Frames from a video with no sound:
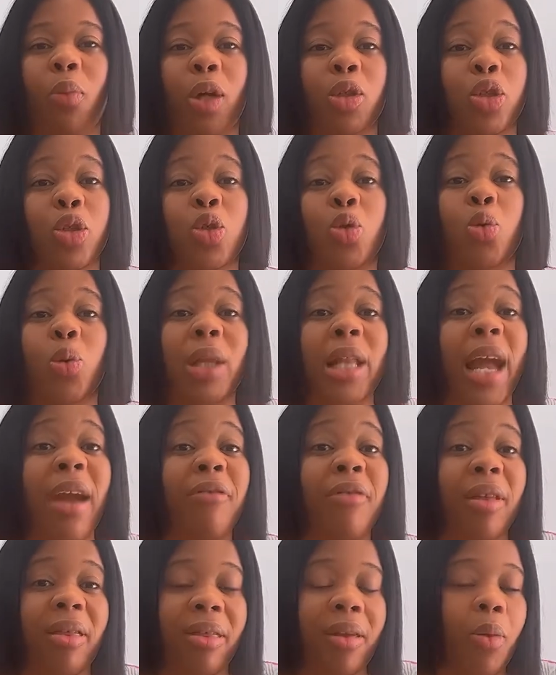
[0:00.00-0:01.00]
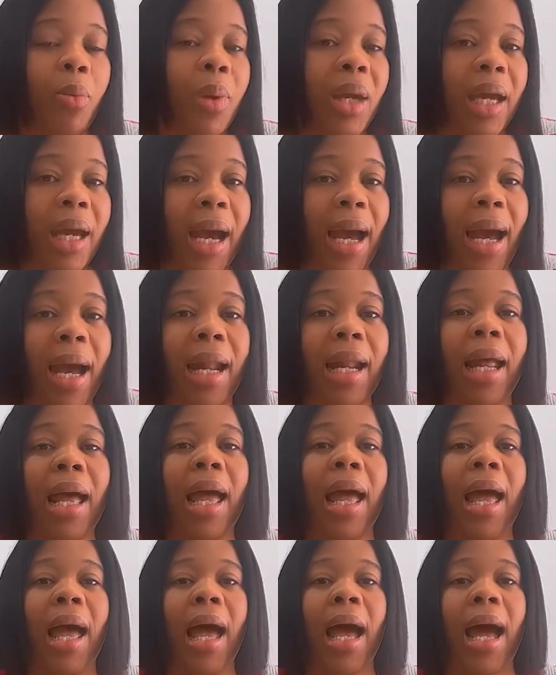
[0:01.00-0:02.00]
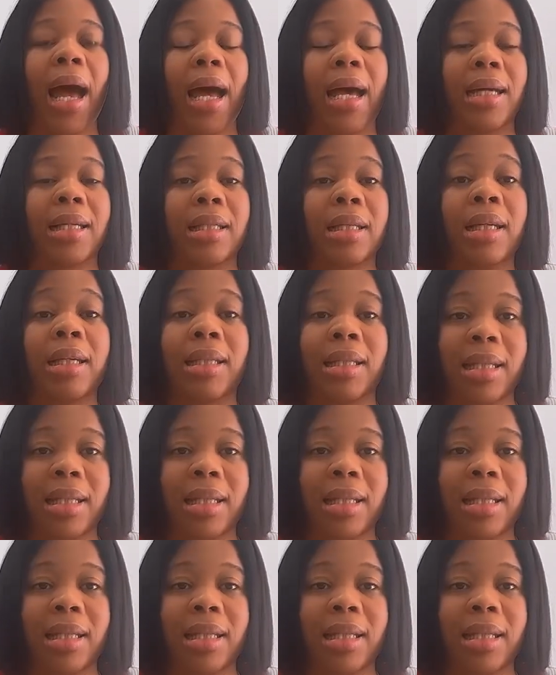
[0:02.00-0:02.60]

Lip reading: We're just doing everything we can as a